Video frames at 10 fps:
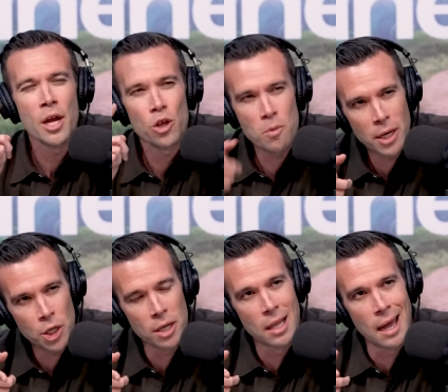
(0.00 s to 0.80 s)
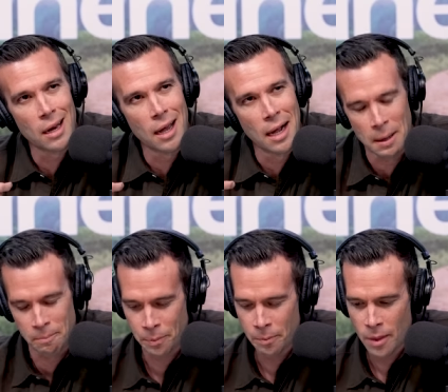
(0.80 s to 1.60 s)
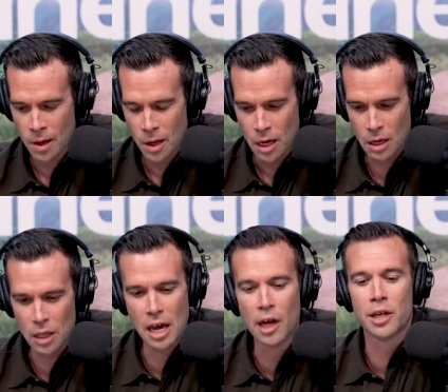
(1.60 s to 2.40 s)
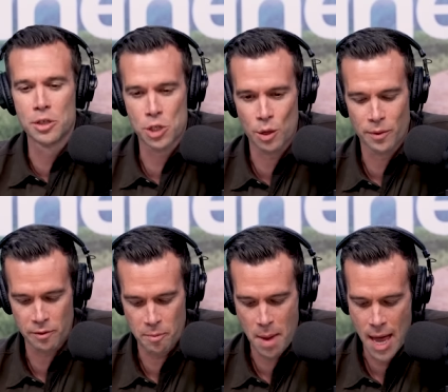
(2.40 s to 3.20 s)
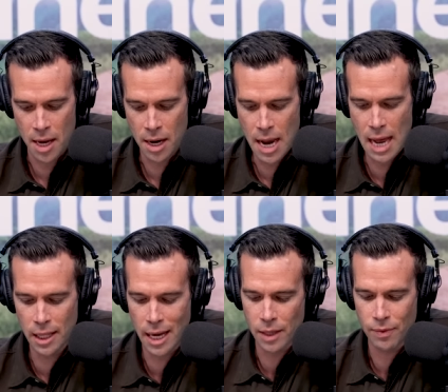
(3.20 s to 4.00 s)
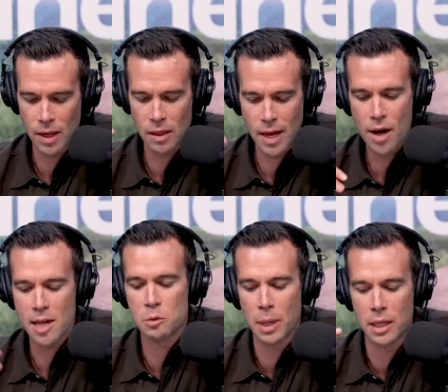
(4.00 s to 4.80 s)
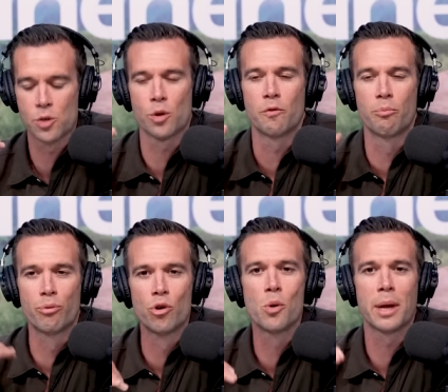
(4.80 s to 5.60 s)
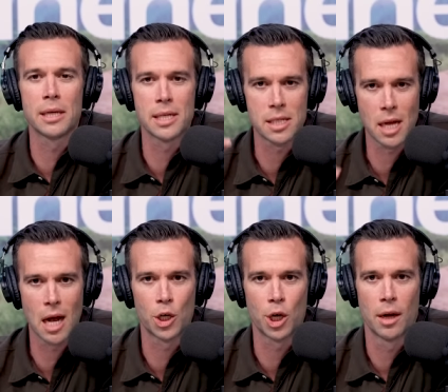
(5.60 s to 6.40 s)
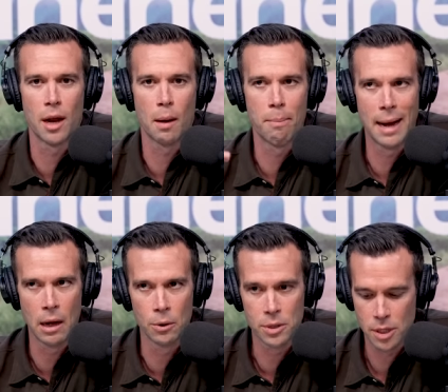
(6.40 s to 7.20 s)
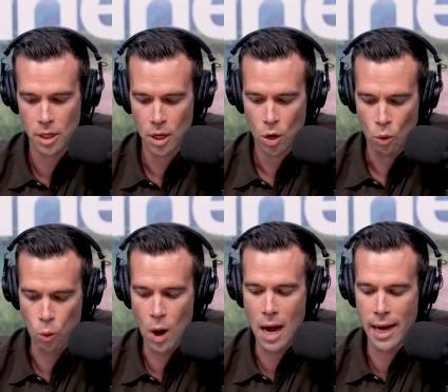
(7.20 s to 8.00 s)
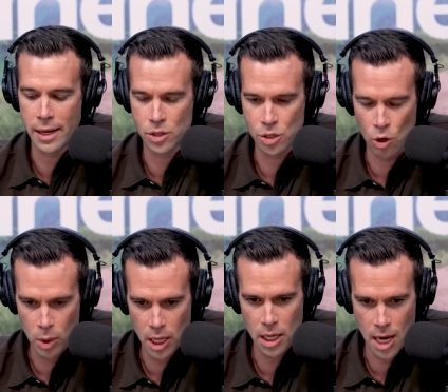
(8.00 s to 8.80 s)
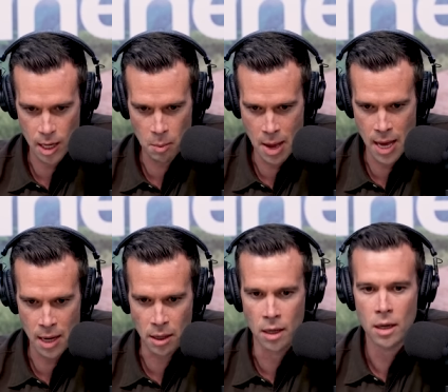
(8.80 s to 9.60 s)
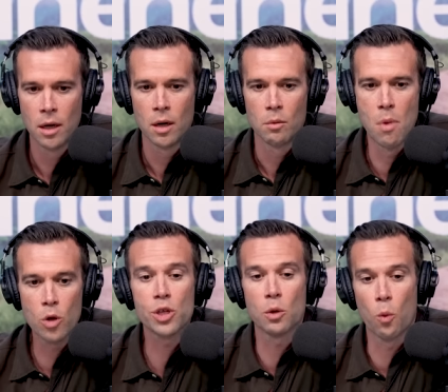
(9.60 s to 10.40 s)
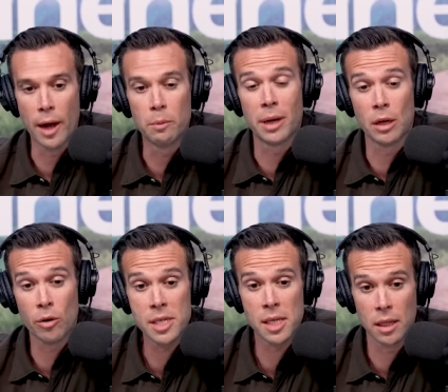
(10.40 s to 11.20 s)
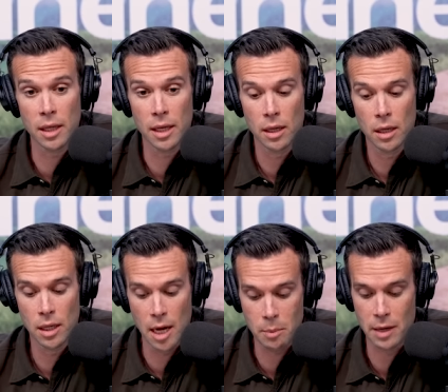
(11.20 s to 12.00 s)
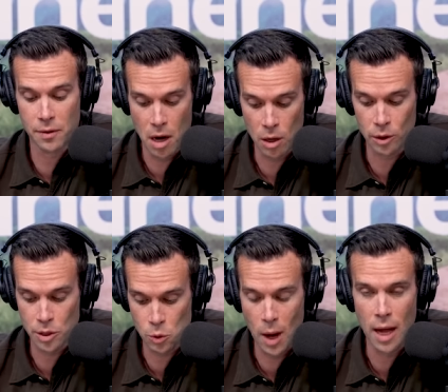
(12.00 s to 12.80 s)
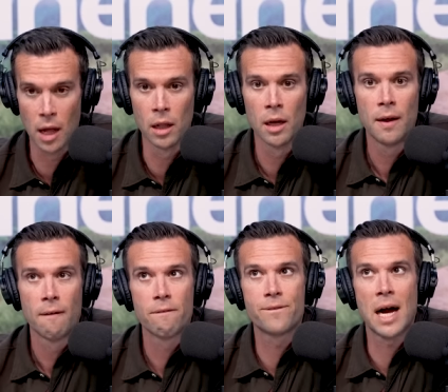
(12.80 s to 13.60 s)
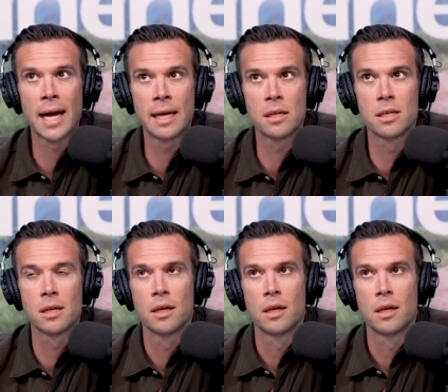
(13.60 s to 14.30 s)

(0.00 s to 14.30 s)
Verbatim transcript: You mentioned that um, young conservative men, and like th there has been this sort of brewing discussion about why so many young men, mostly white, but increasingly young men of color as well, find